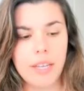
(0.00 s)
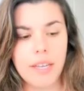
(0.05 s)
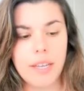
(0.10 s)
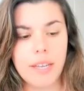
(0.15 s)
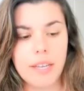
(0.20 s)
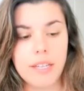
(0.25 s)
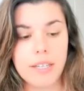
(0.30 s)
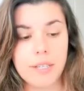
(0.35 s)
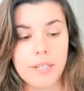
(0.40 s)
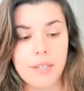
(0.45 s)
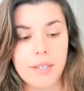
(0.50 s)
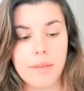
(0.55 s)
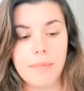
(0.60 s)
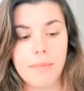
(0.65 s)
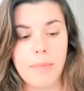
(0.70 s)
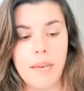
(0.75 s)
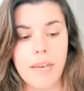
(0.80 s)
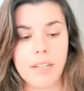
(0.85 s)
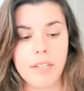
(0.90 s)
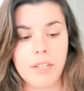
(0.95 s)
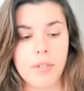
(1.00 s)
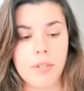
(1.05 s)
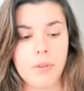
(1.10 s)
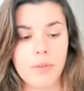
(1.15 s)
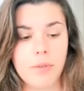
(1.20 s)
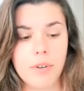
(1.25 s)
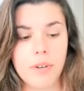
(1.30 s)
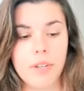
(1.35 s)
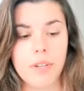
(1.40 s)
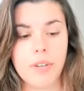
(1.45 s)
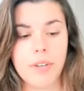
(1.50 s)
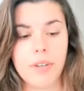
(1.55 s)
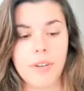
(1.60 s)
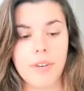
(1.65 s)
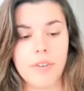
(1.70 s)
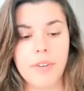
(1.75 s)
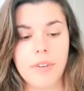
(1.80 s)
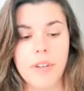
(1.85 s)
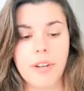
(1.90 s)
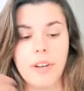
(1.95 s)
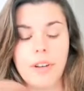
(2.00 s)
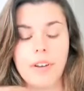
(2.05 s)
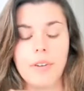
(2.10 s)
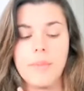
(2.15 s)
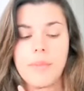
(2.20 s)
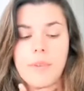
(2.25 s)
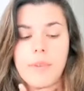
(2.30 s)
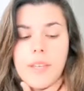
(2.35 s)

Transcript: in his pastoral career.